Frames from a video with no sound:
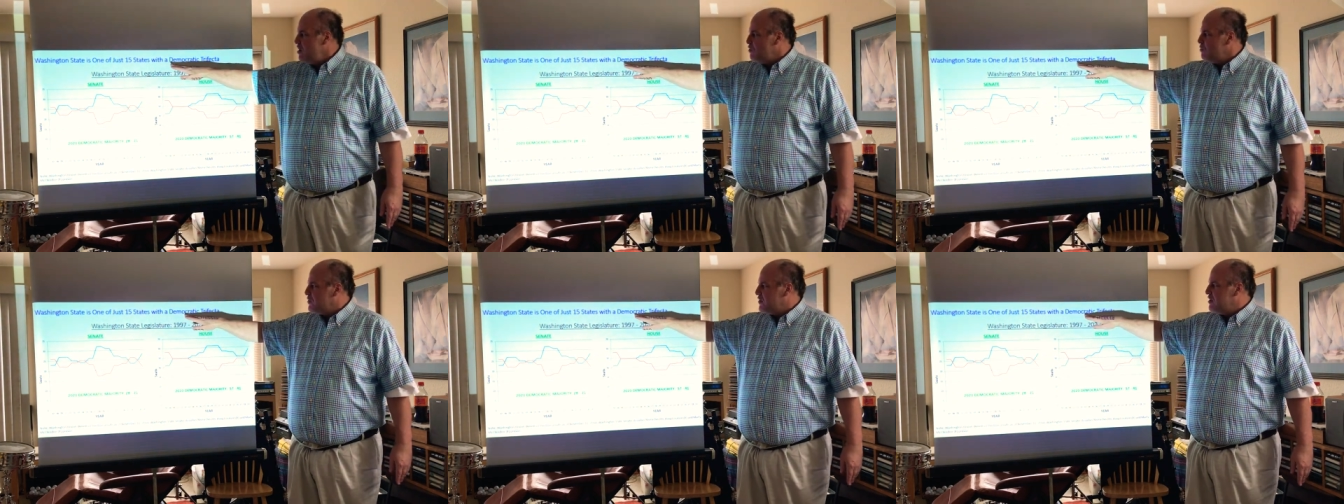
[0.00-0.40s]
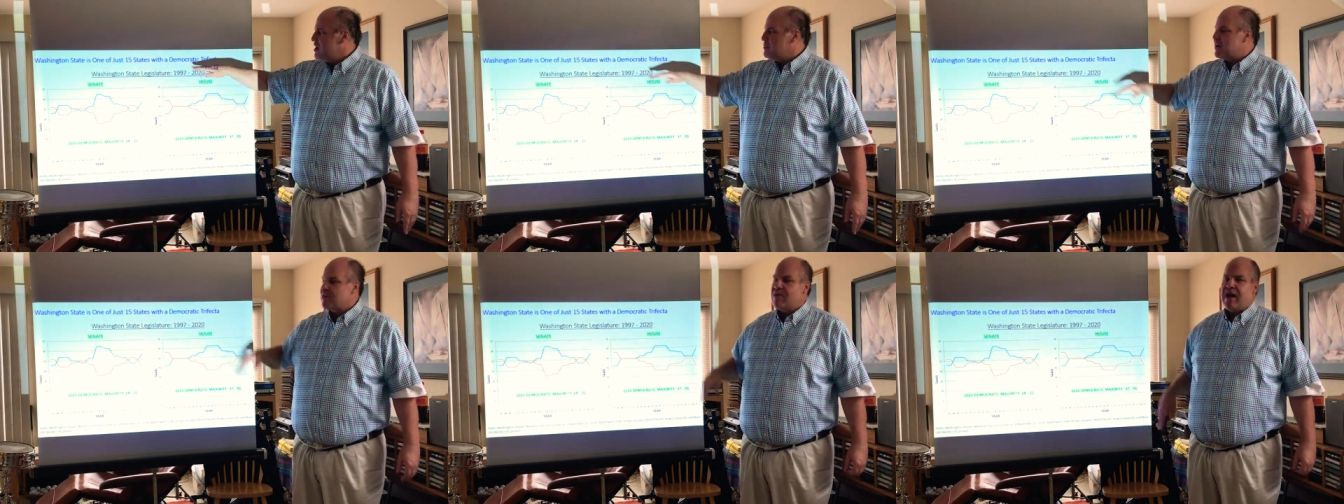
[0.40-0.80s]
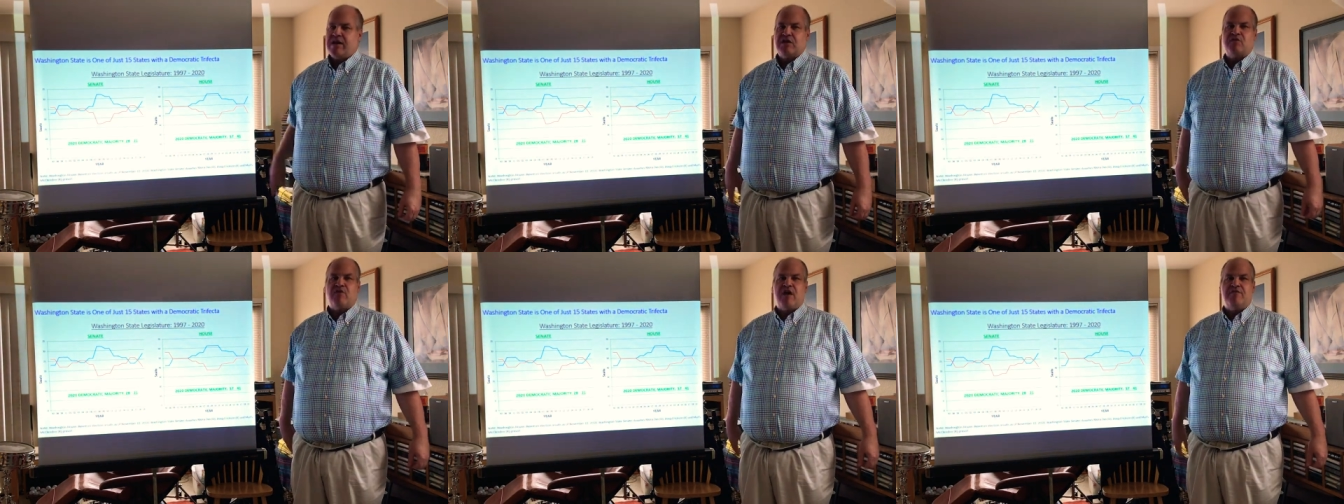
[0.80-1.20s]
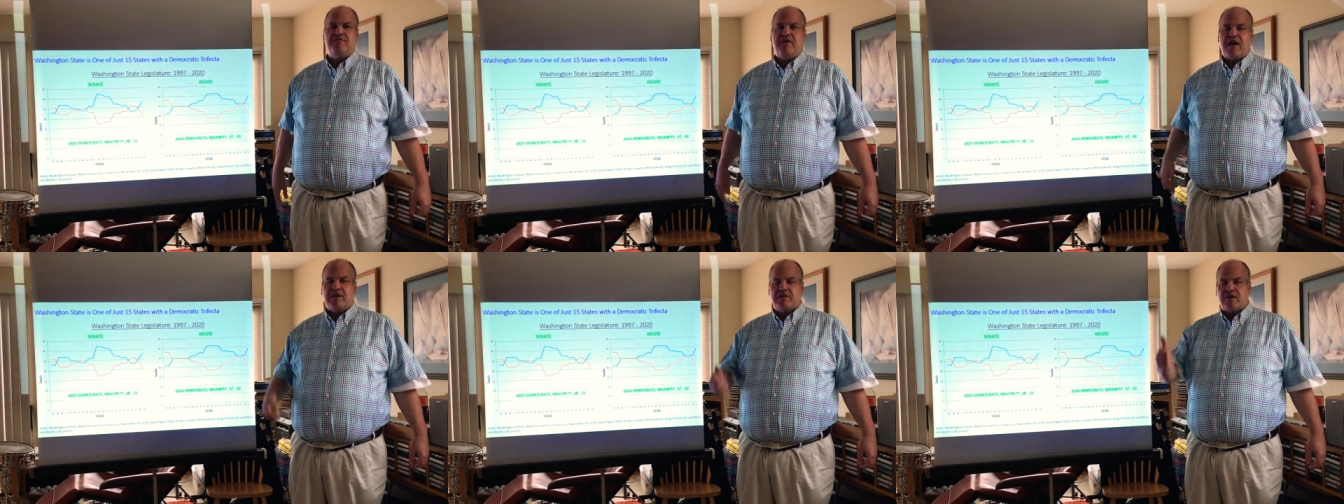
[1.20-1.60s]
with a Democratic
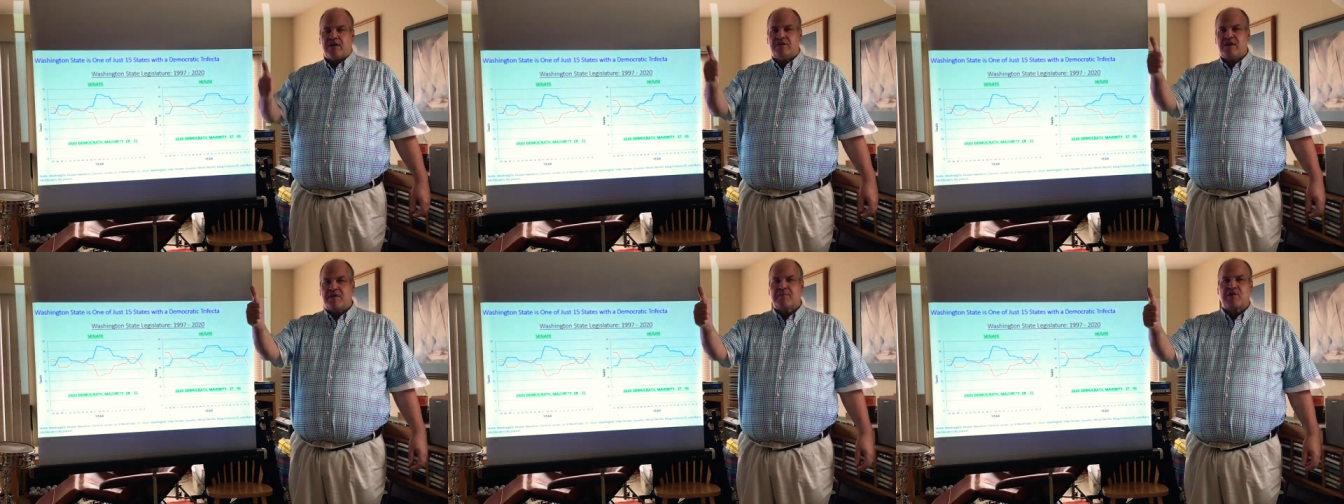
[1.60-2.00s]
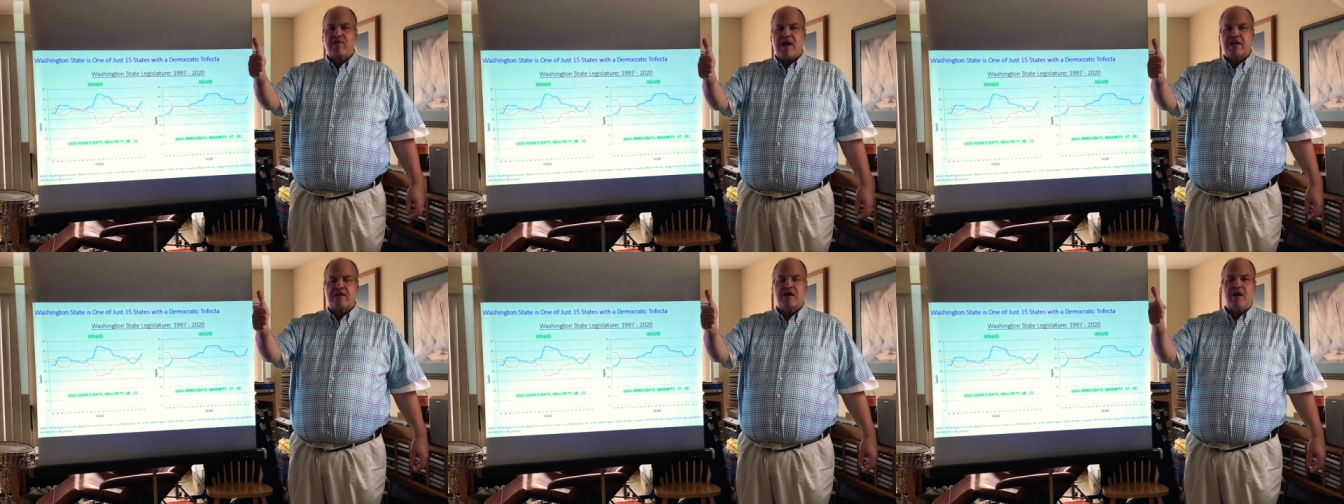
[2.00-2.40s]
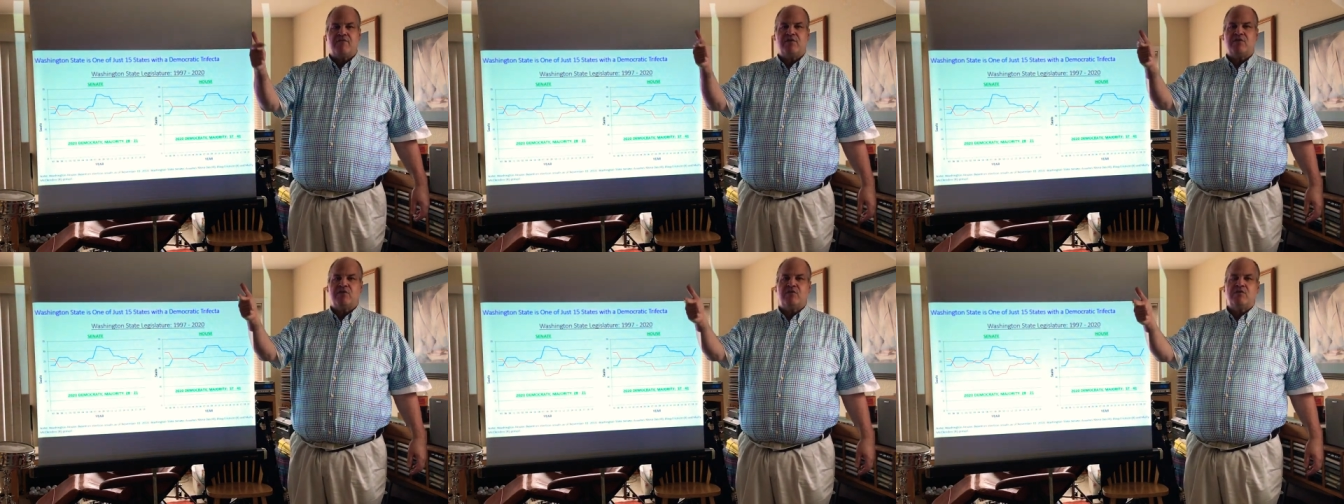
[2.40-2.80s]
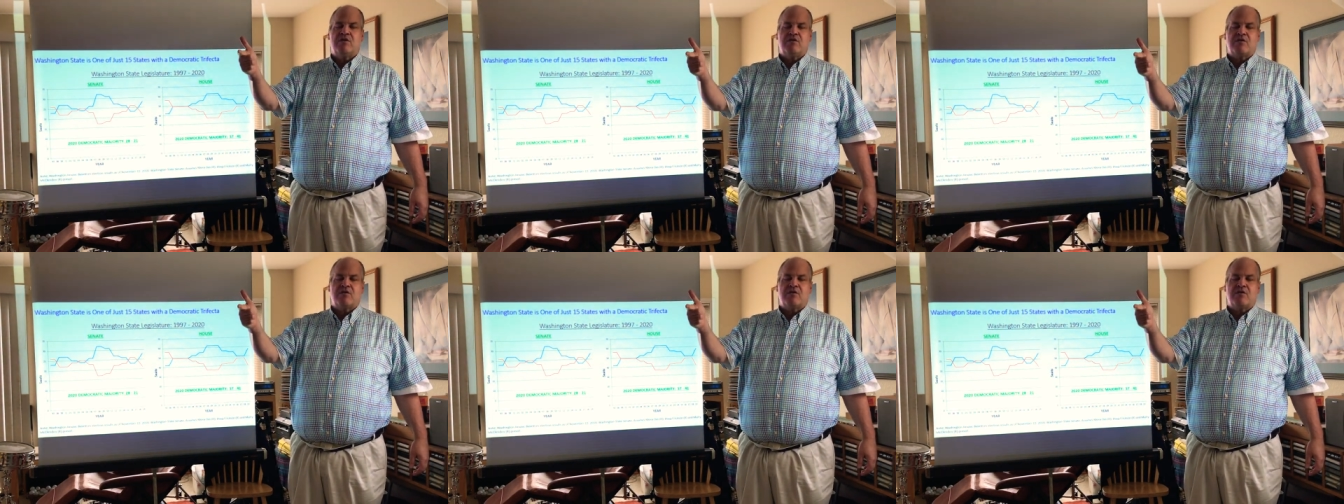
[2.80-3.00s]
trifecta. Democratic governor,